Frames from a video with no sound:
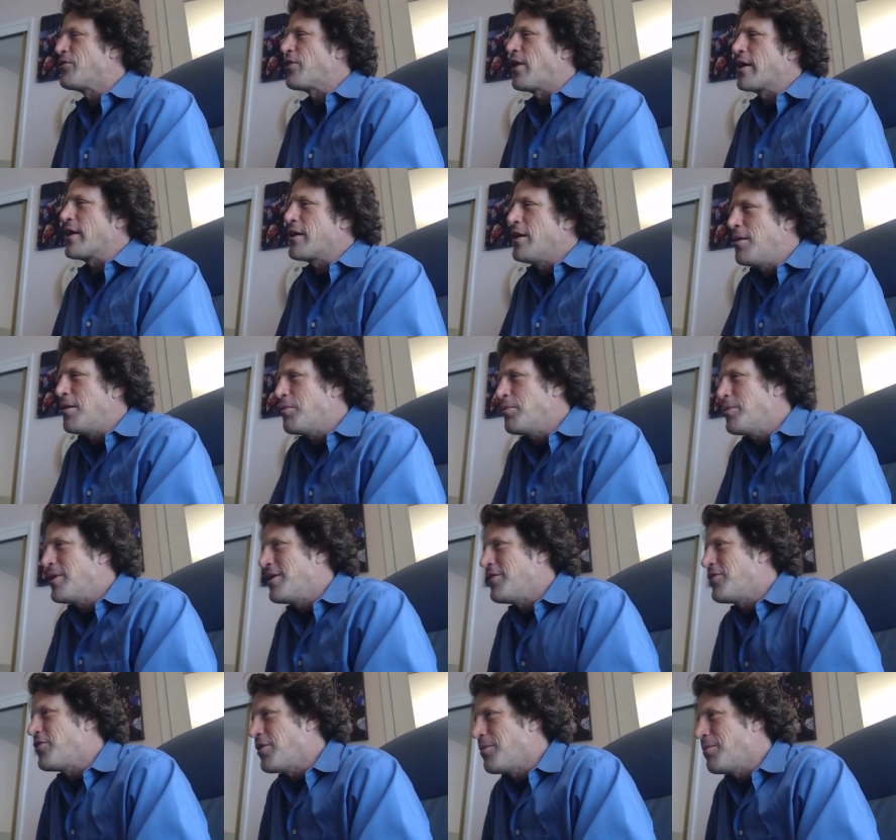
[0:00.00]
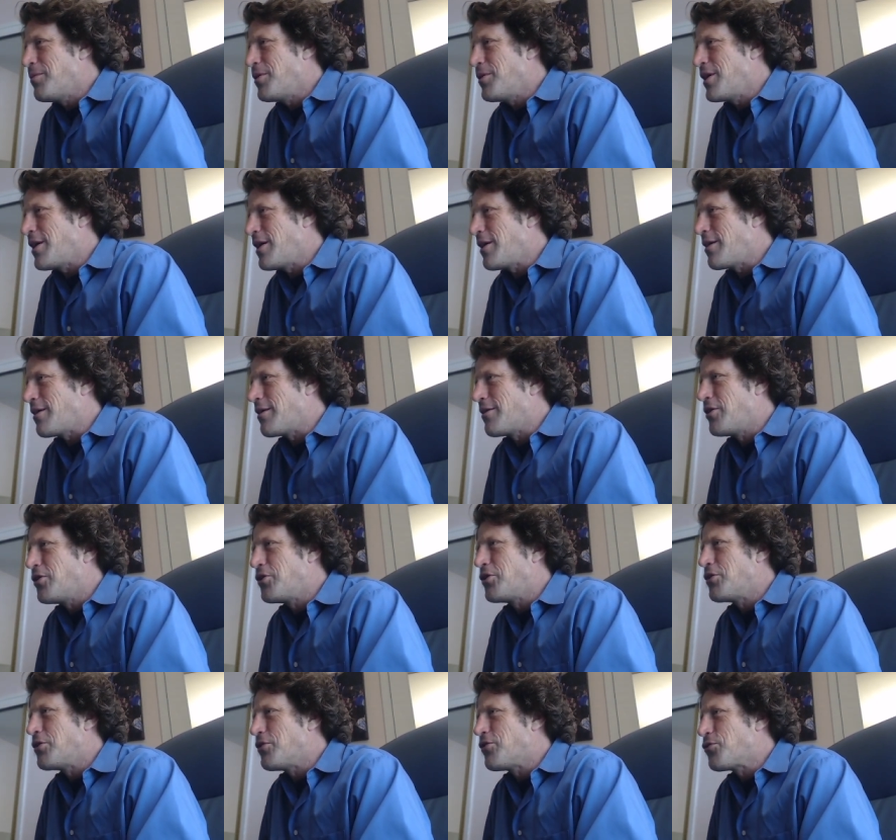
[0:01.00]
complimented somebody
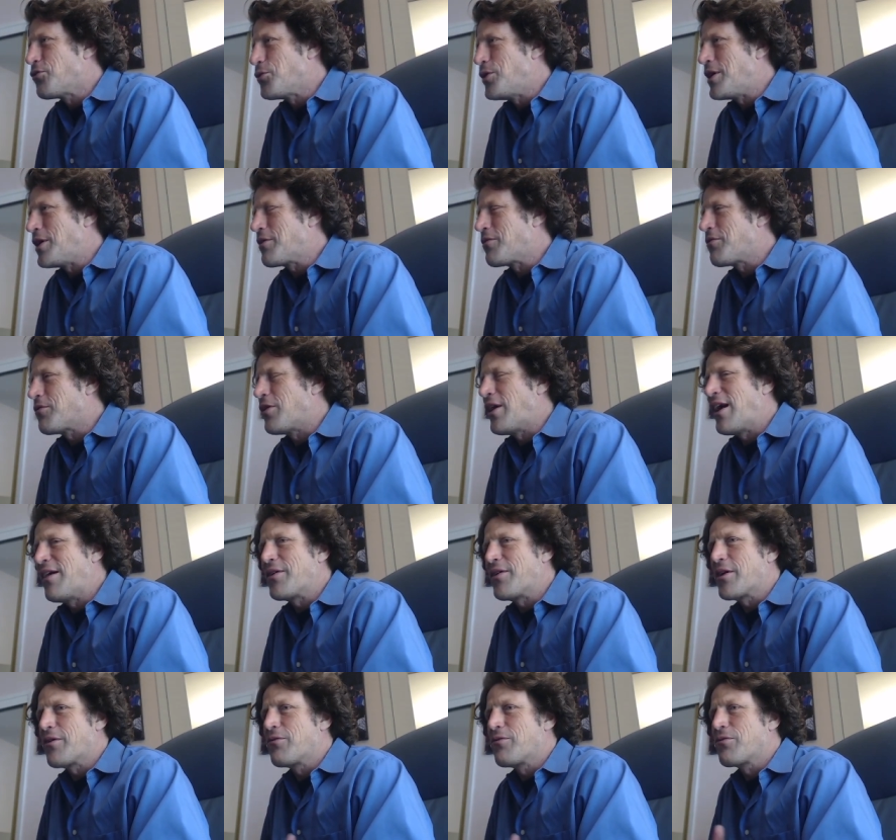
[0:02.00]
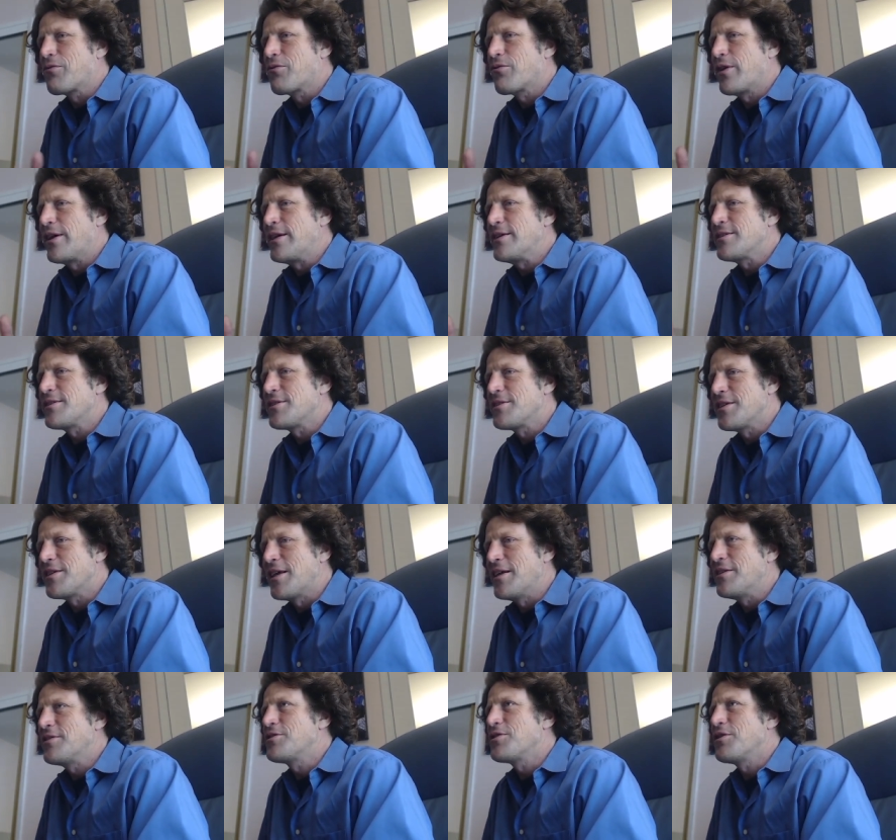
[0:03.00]
earlier this week for having a great
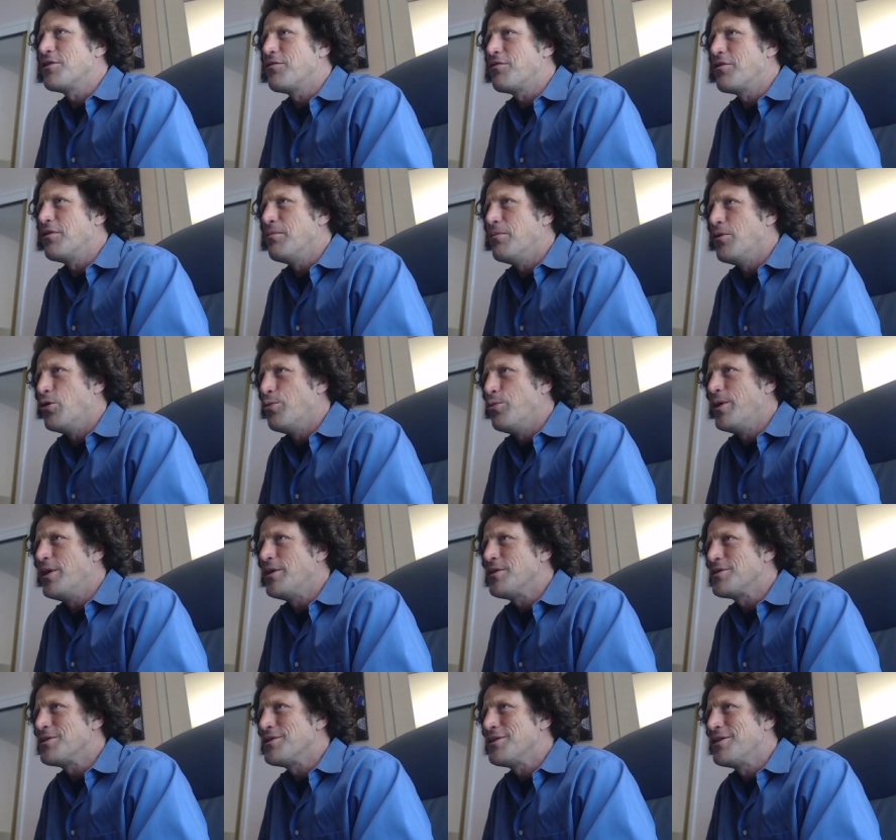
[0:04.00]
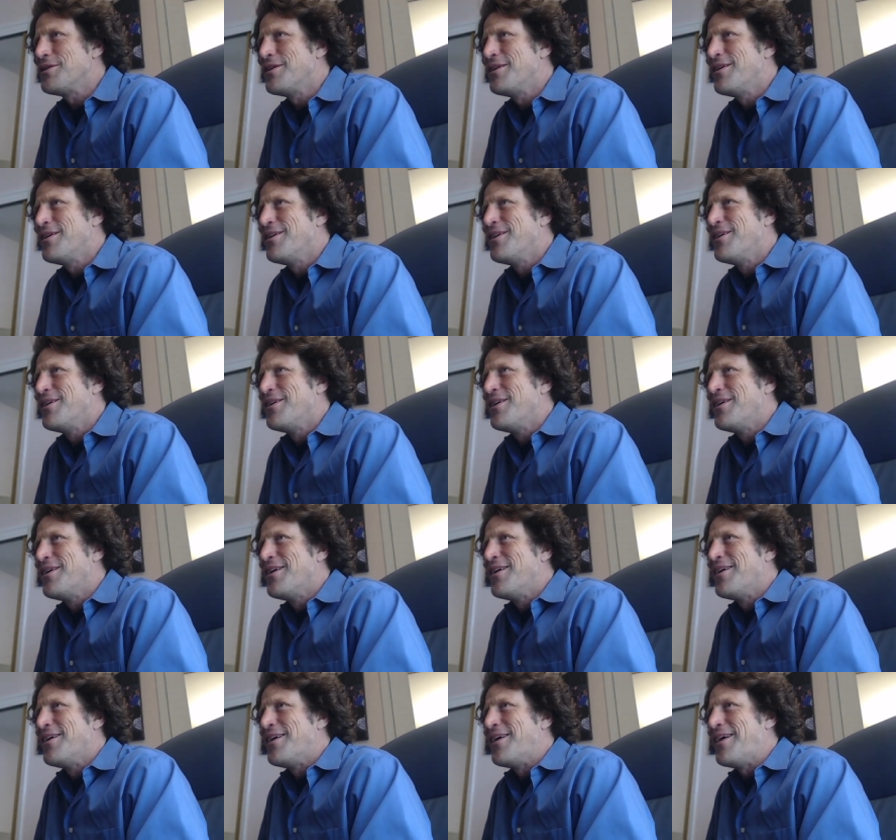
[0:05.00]
sense of the moment.
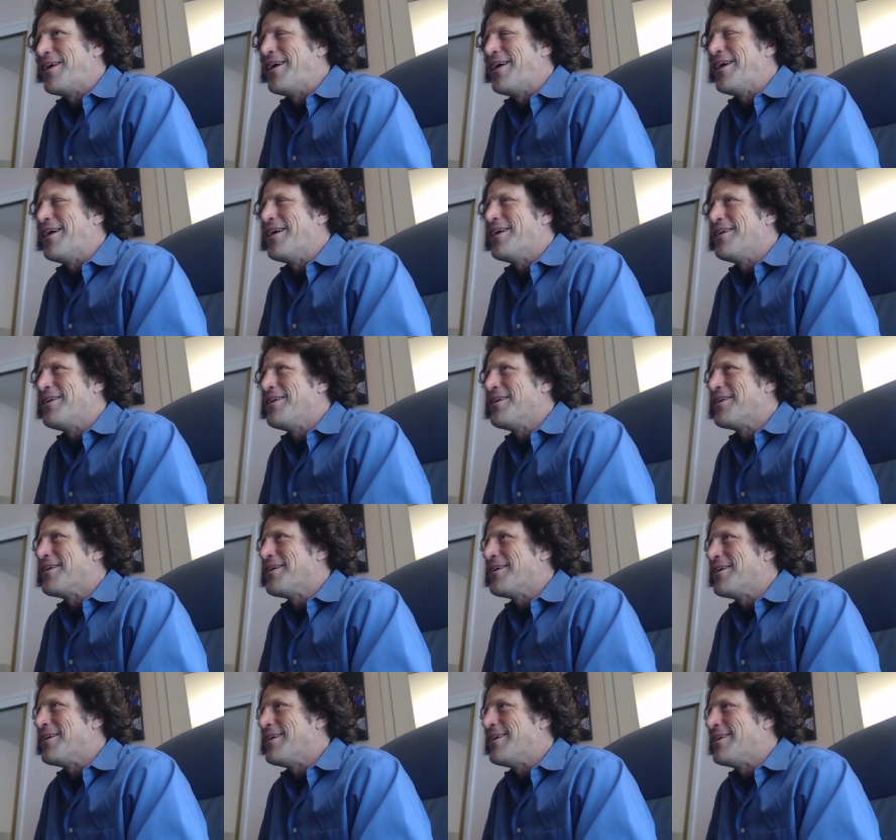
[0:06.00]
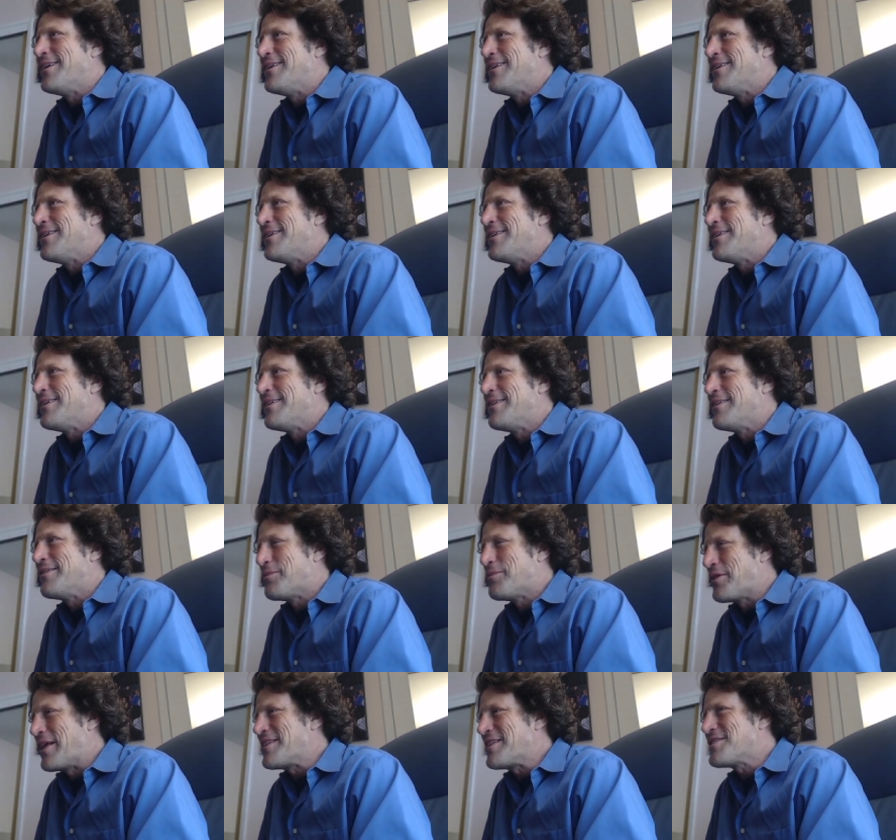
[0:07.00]
And, but
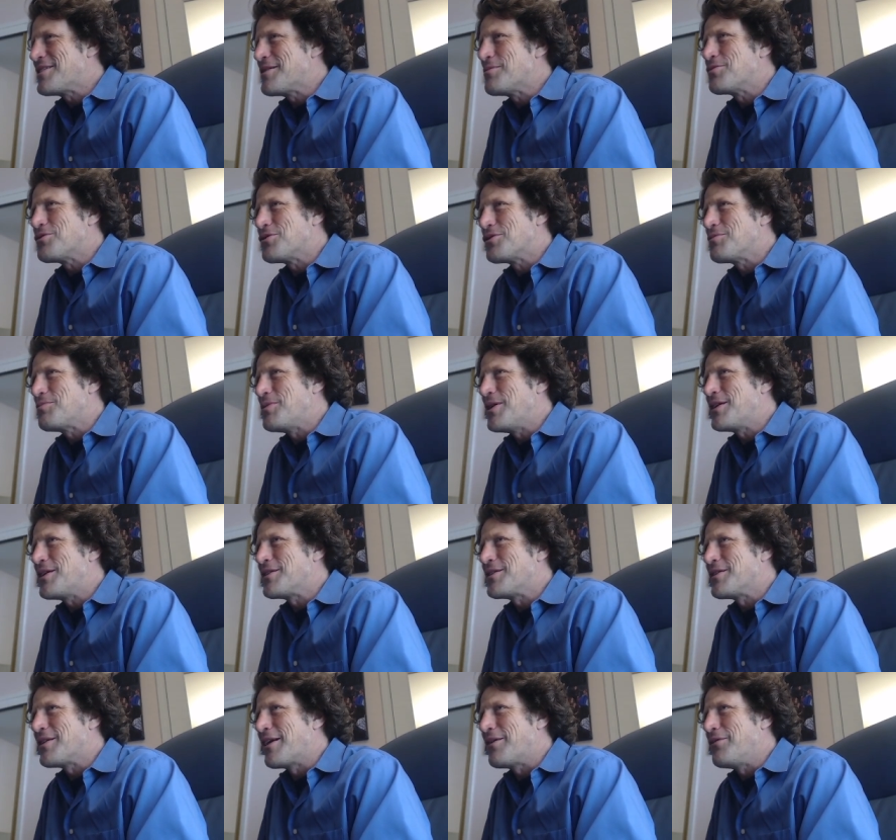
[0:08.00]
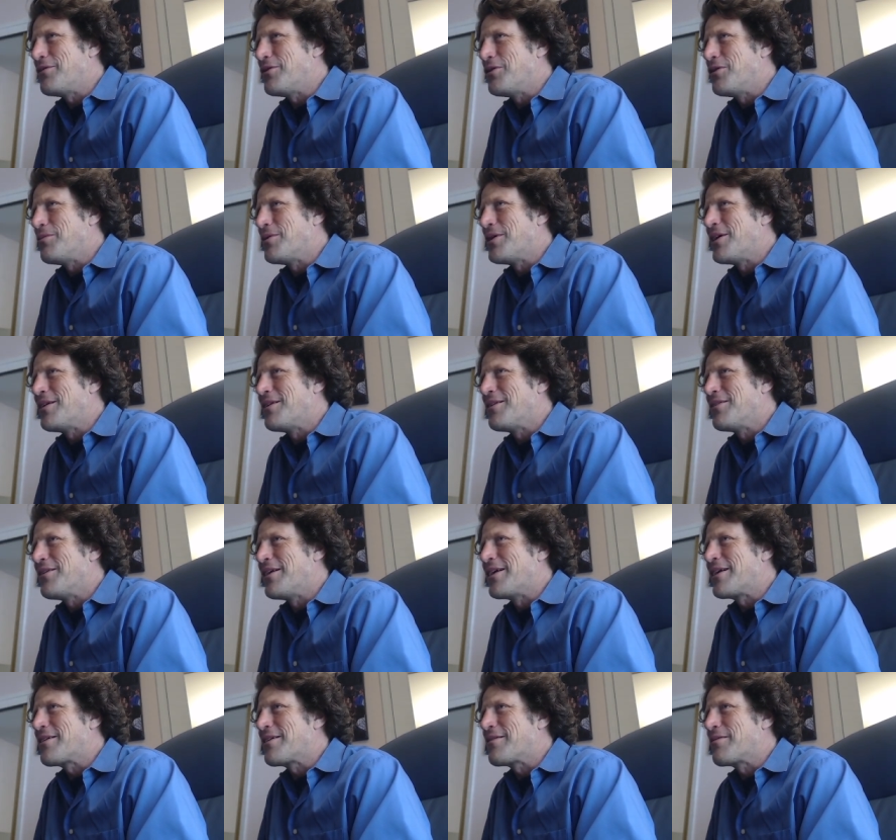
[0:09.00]
that seems to speak to that a little bit,
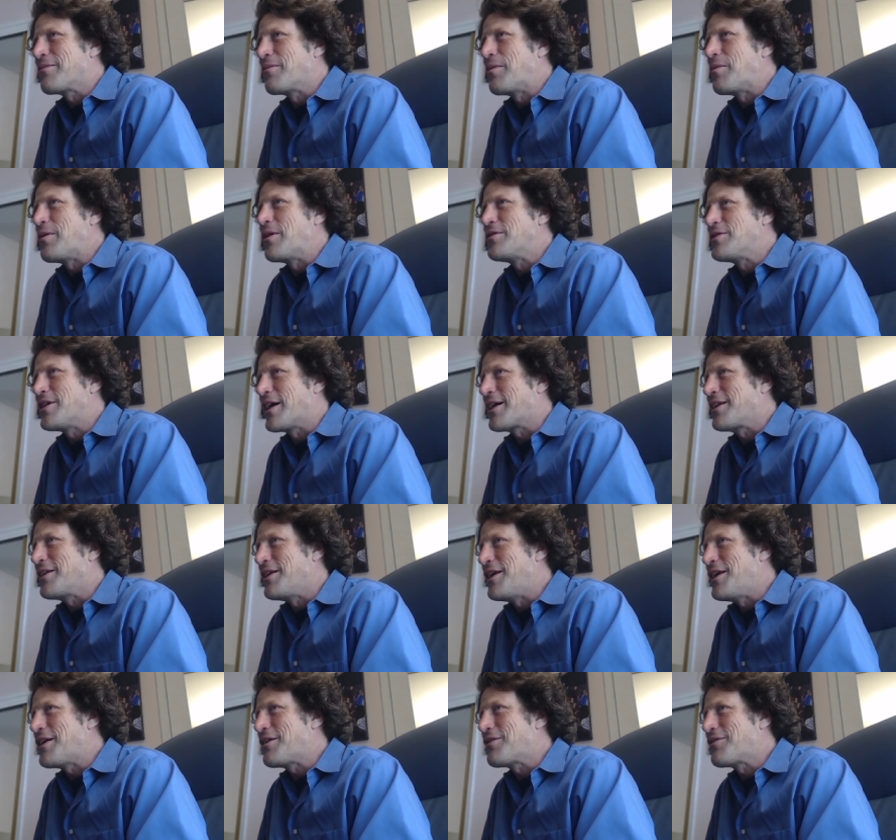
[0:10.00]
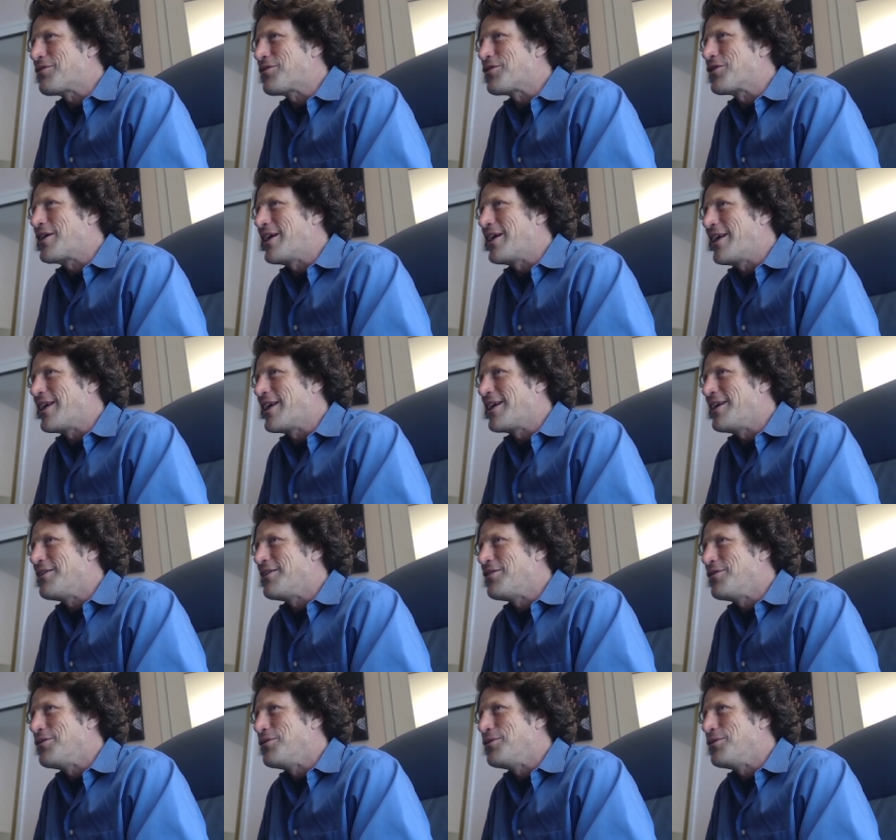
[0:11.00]
like maybe a technique for getting into.